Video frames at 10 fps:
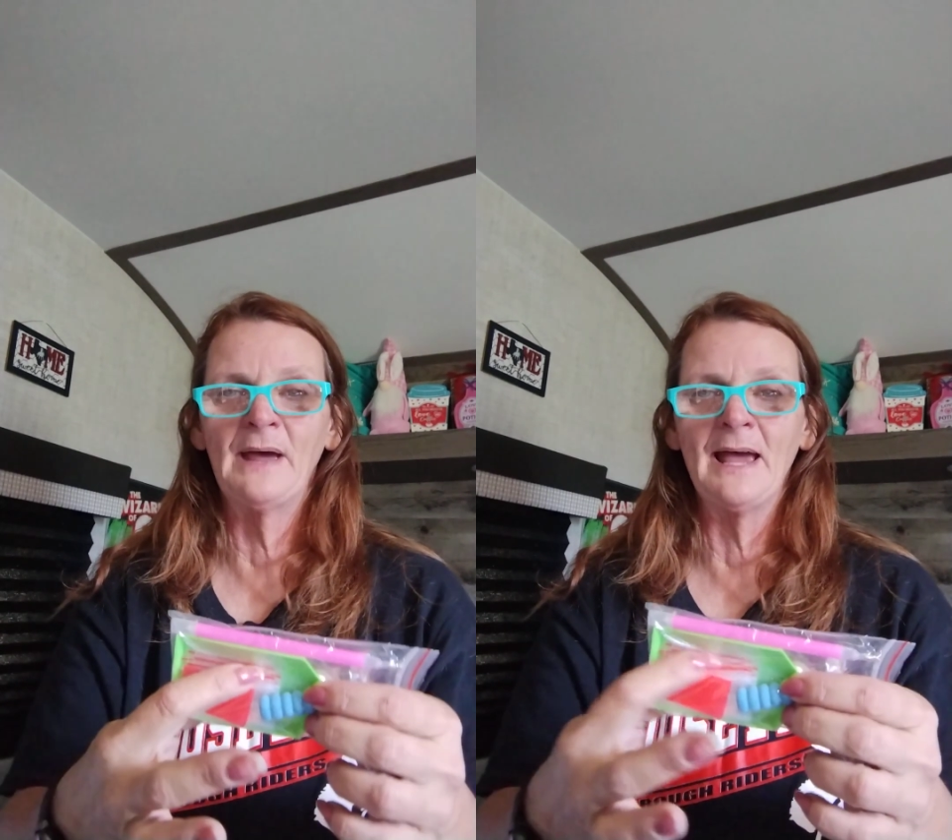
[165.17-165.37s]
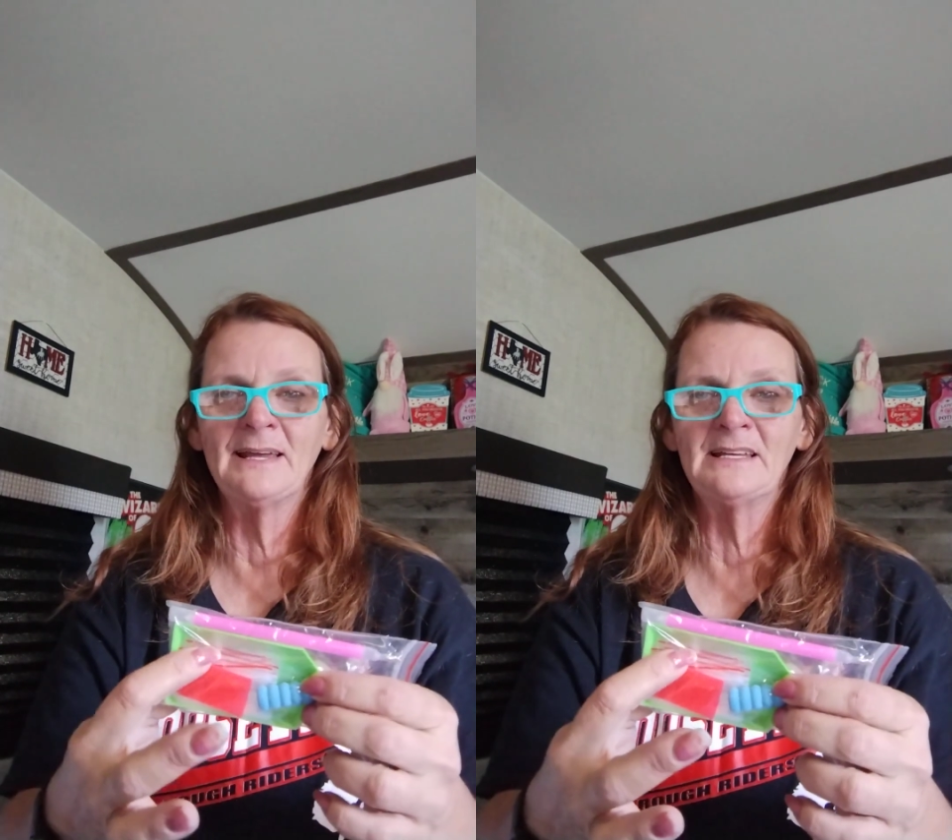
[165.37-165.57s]

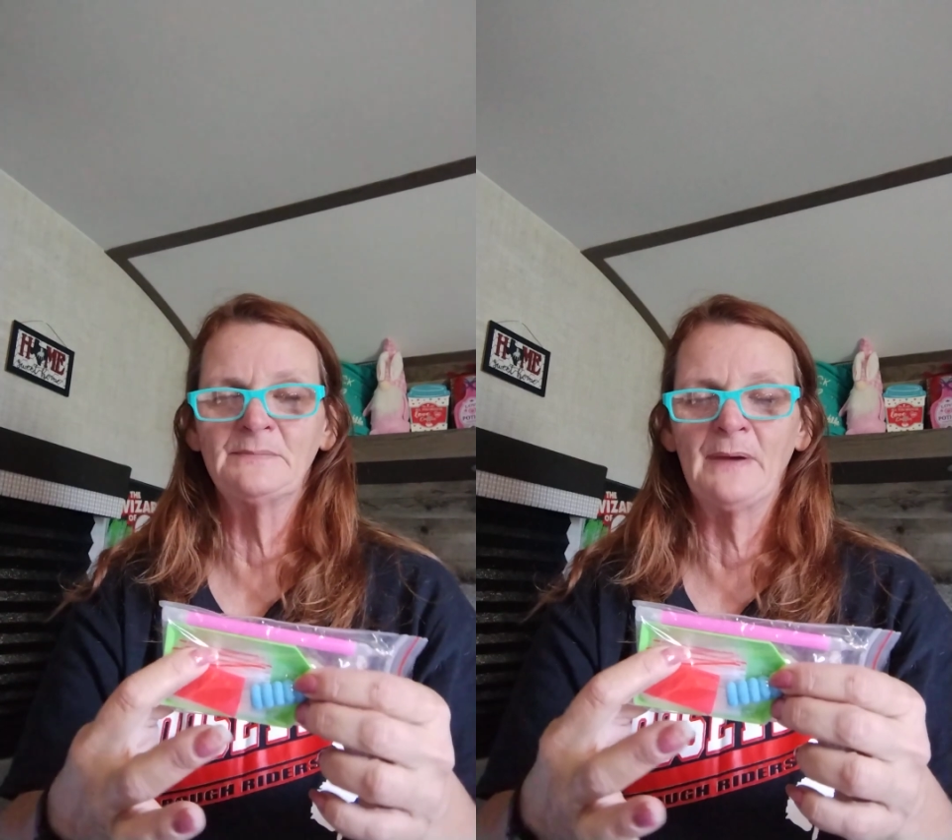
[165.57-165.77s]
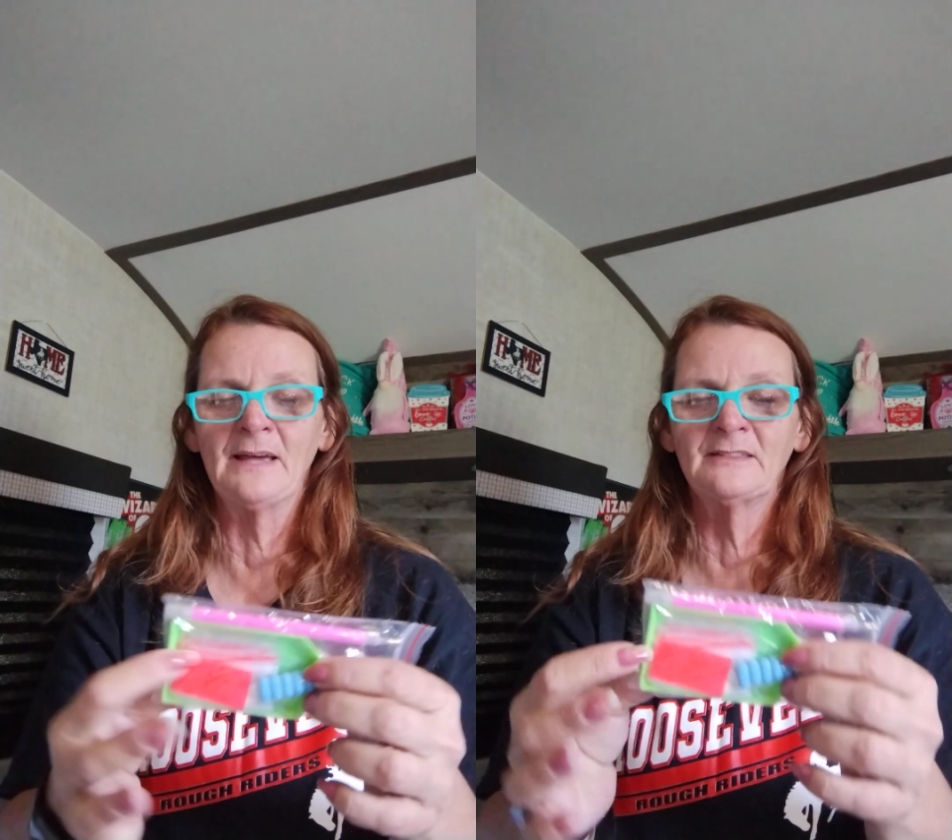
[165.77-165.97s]

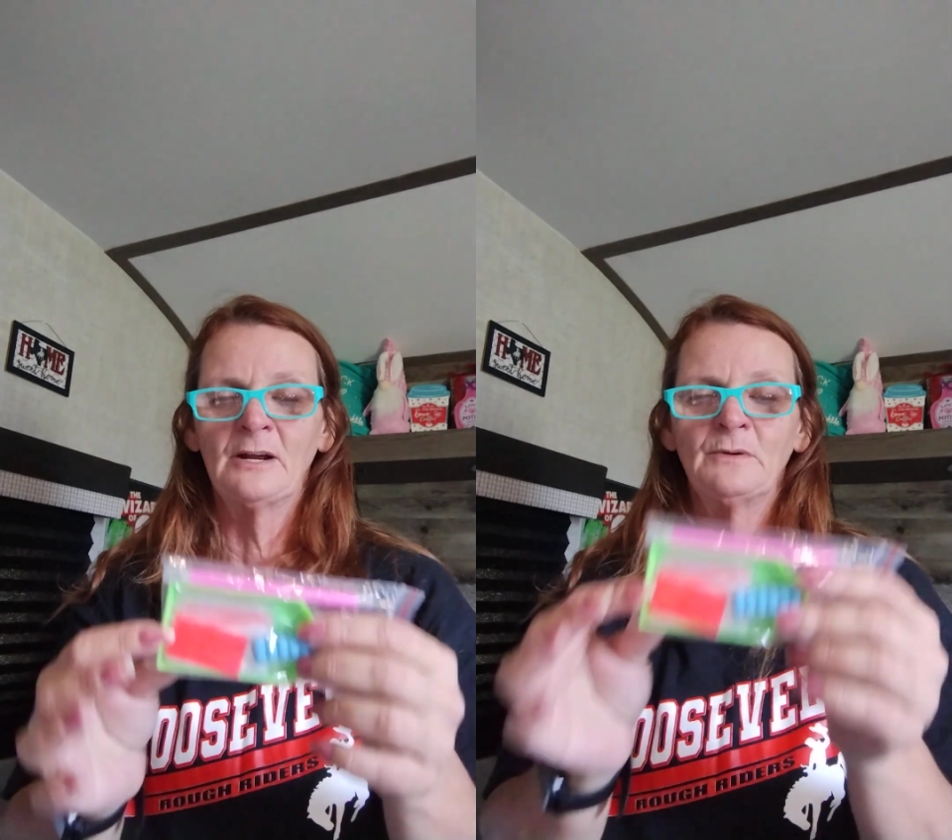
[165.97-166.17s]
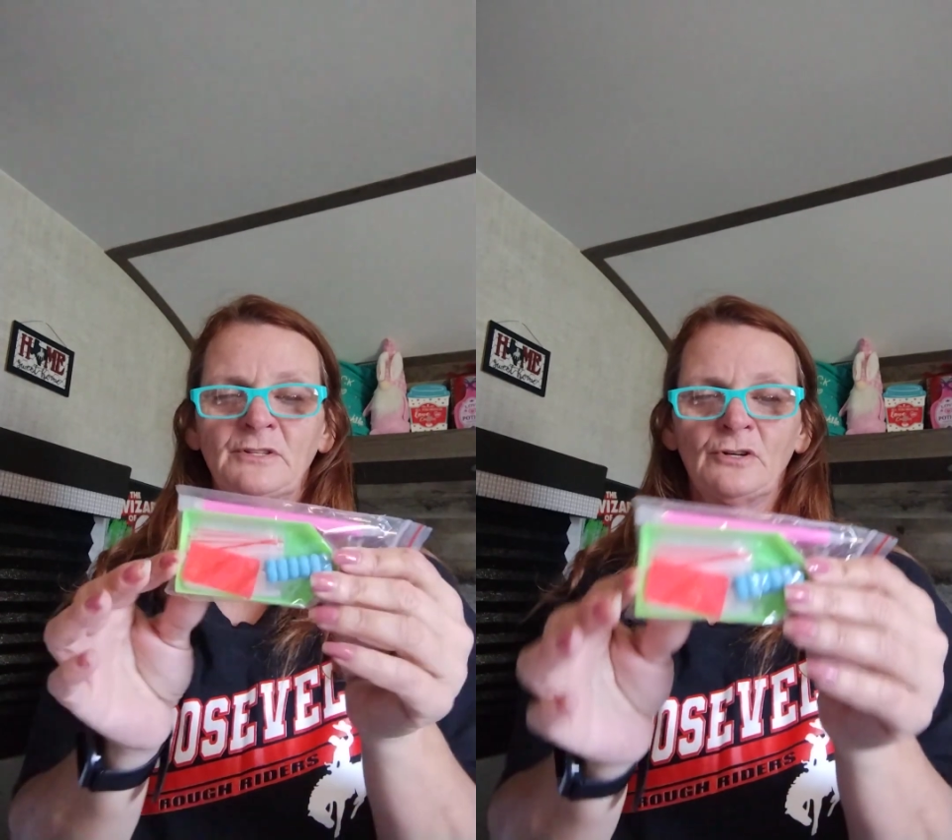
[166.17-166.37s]
baggies back
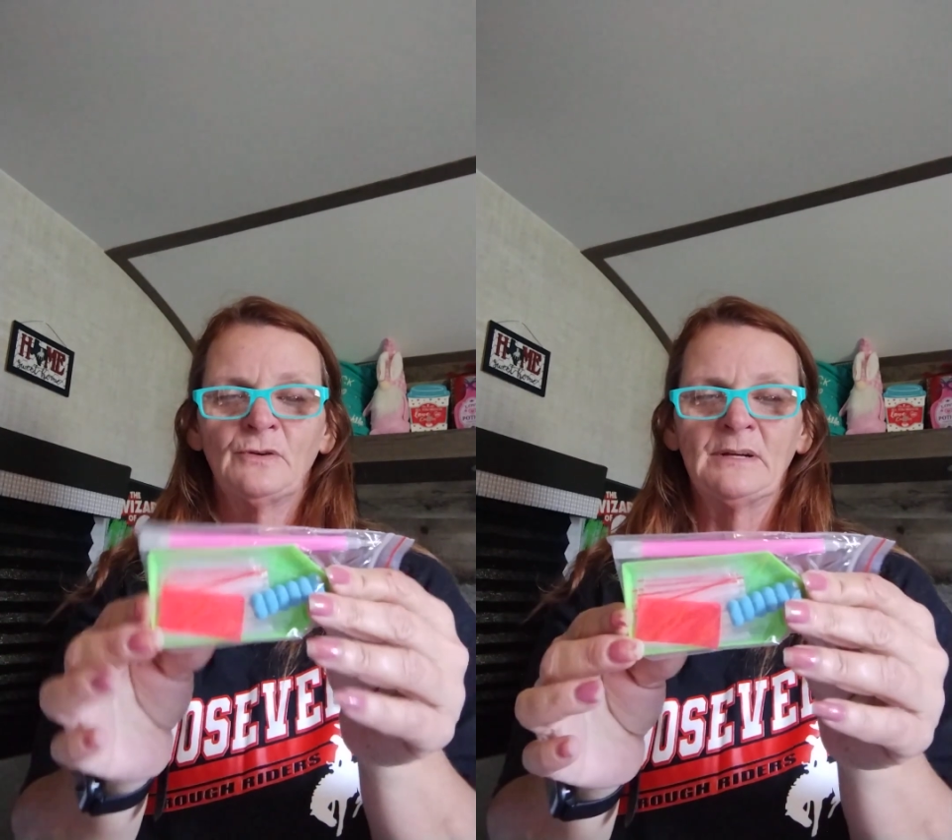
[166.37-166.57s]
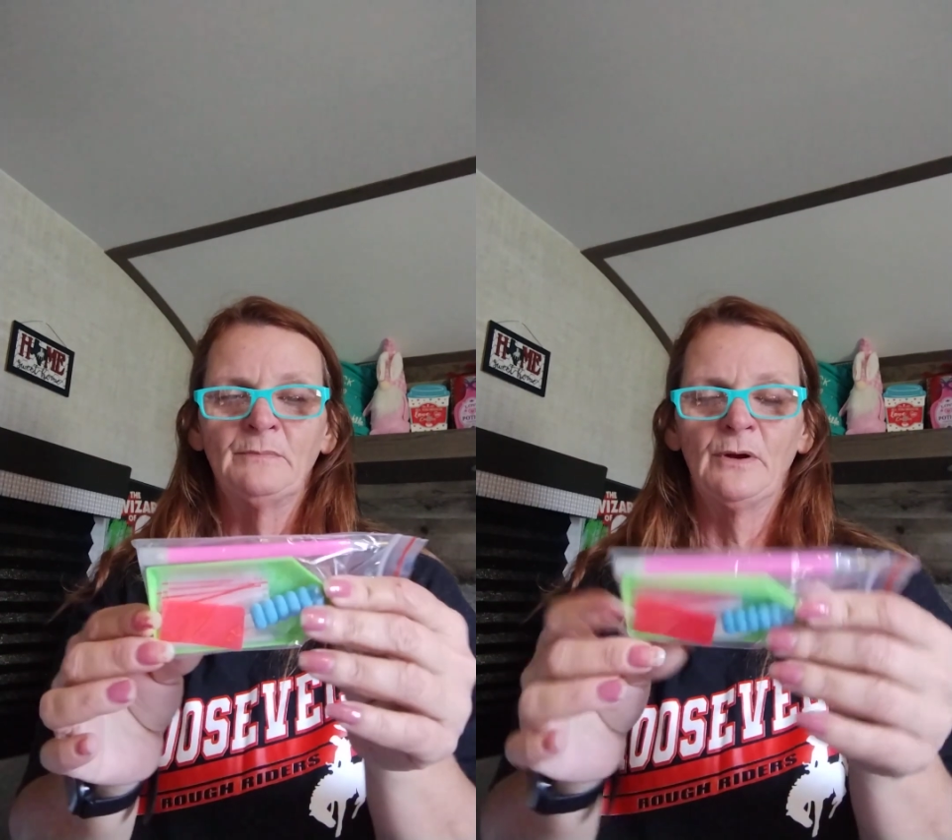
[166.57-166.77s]
there with your
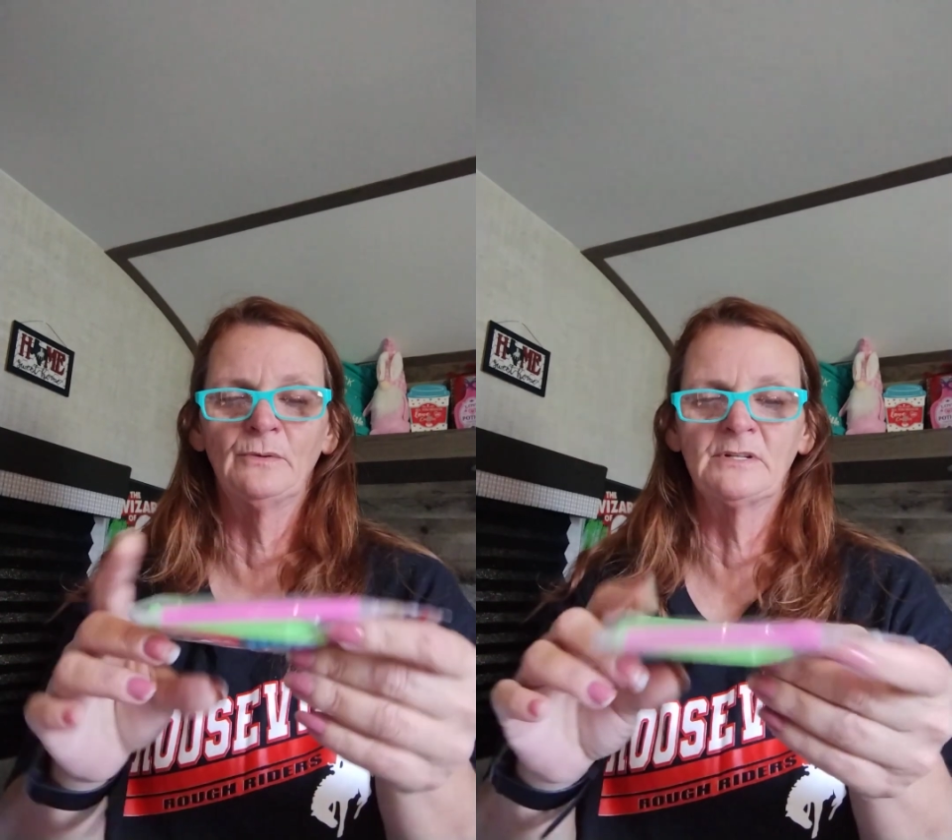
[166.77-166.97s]
green boat.